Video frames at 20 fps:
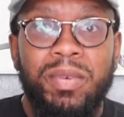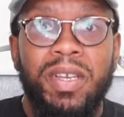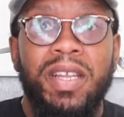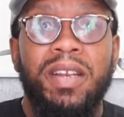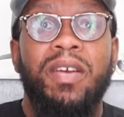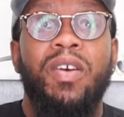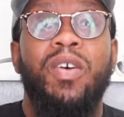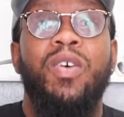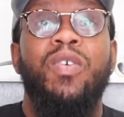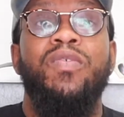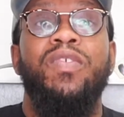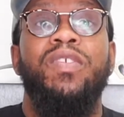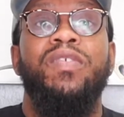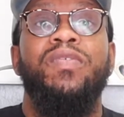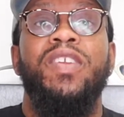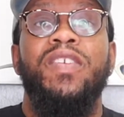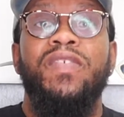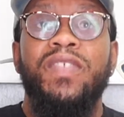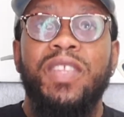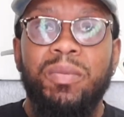but over
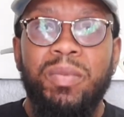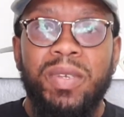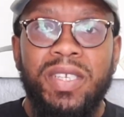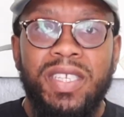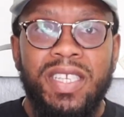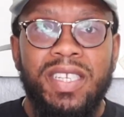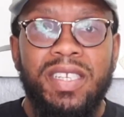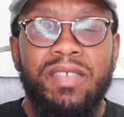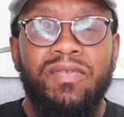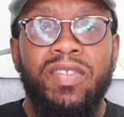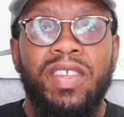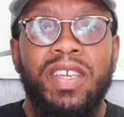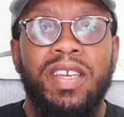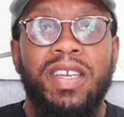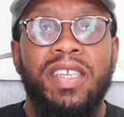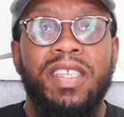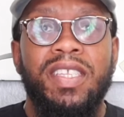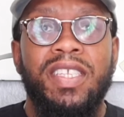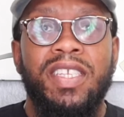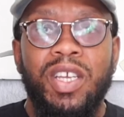50% of
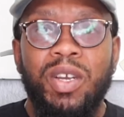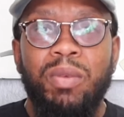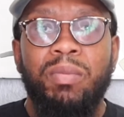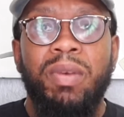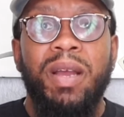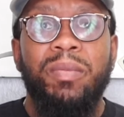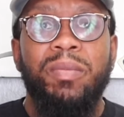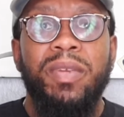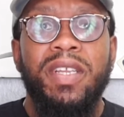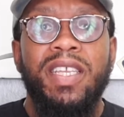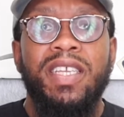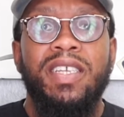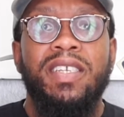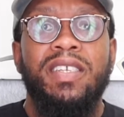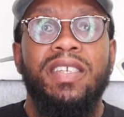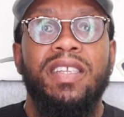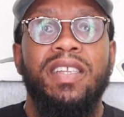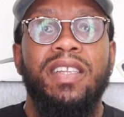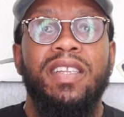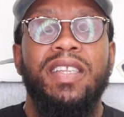the jail
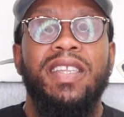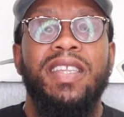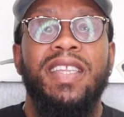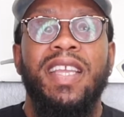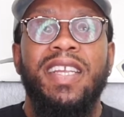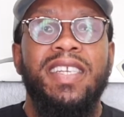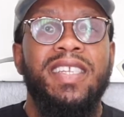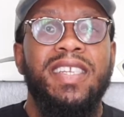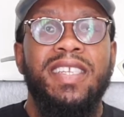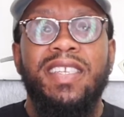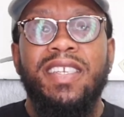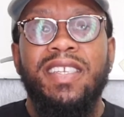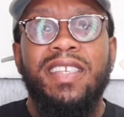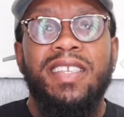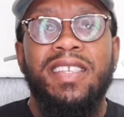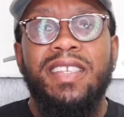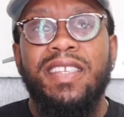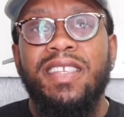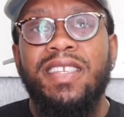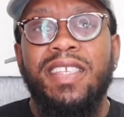population. That shit just
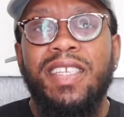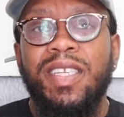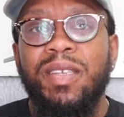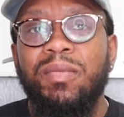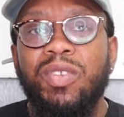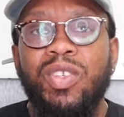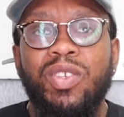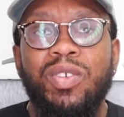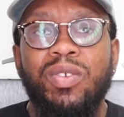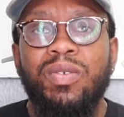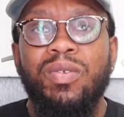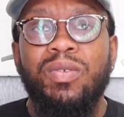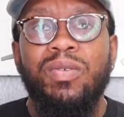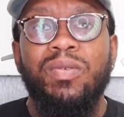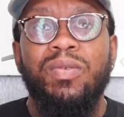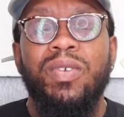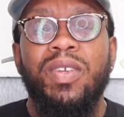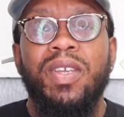doesn't seem to